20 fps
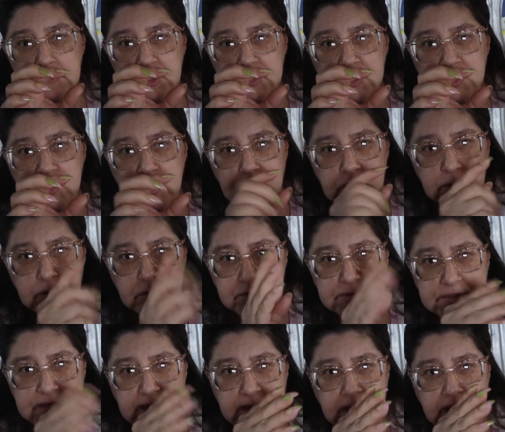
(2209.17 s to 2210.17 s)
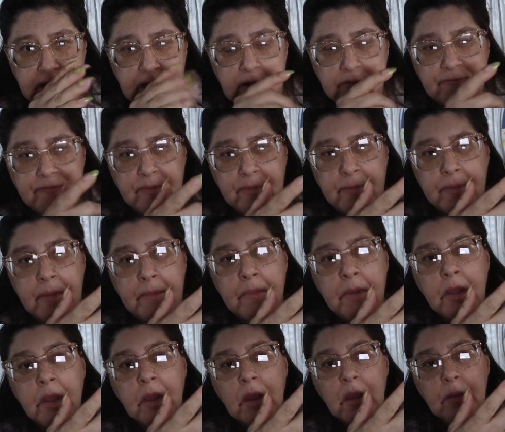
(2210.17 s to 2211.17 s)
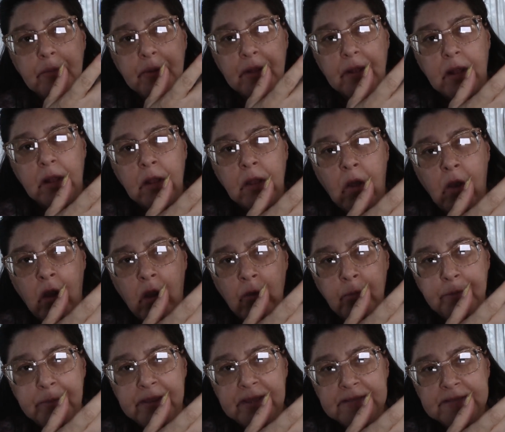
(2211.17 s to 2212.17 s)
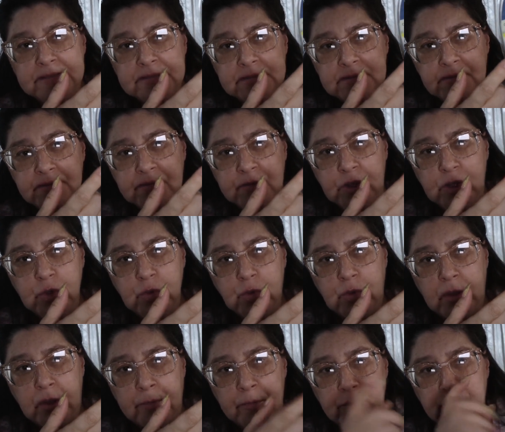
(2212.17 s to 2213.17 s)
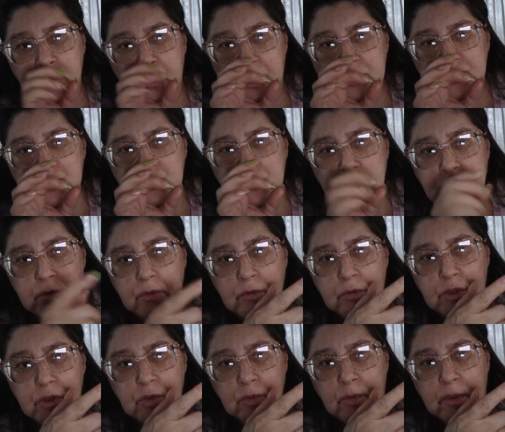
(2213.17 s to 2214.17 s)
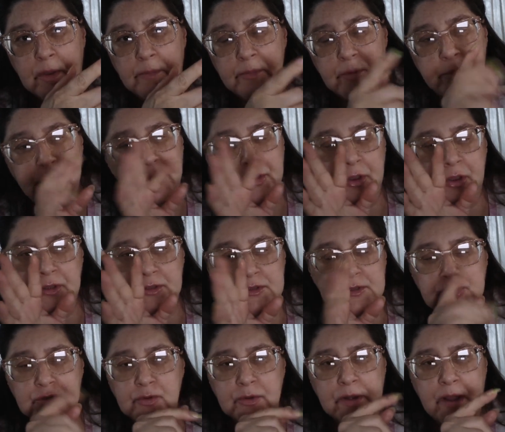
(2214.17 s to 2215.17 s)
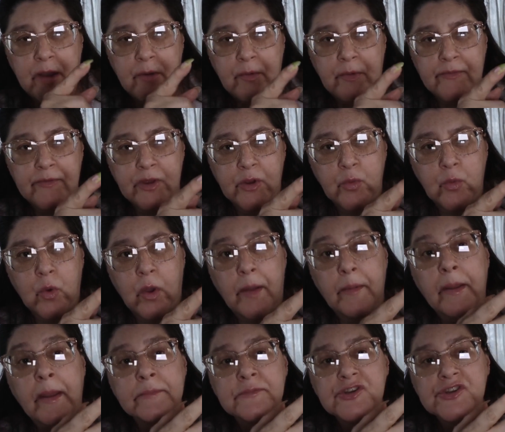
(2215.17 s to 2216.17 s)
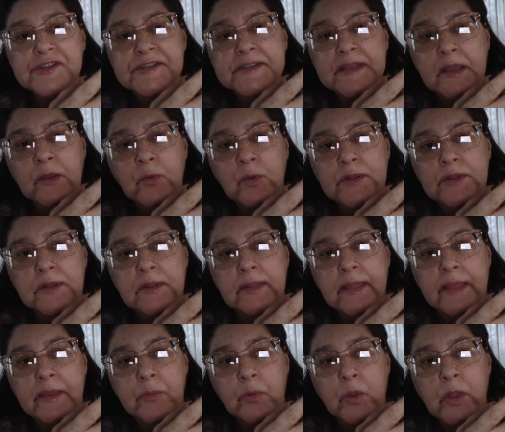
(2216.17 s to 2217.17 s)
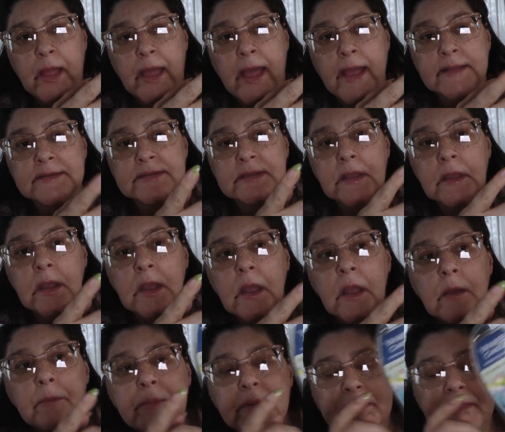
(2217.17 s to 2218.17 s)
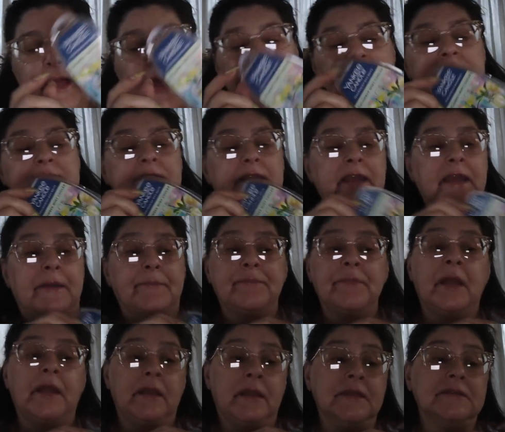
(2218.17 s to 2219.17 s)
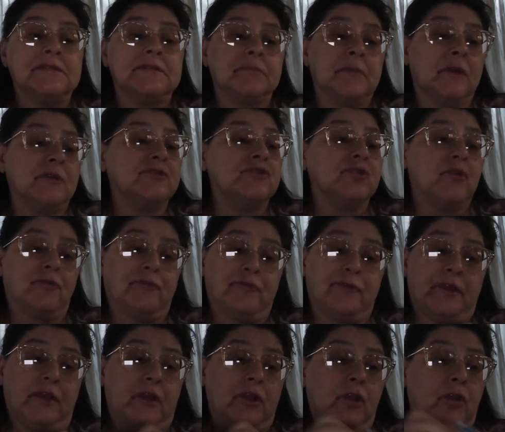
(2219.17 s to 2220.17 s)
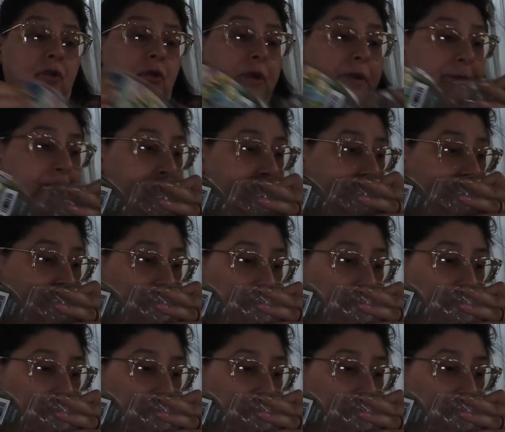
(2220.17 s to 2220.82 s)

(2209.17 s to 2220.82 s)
circles that you cut from them, but long pieces of cucumber, not circle cucumber, but you could do it however you want. I'm just saying what the label has. But that's it, and it smells so freaking good.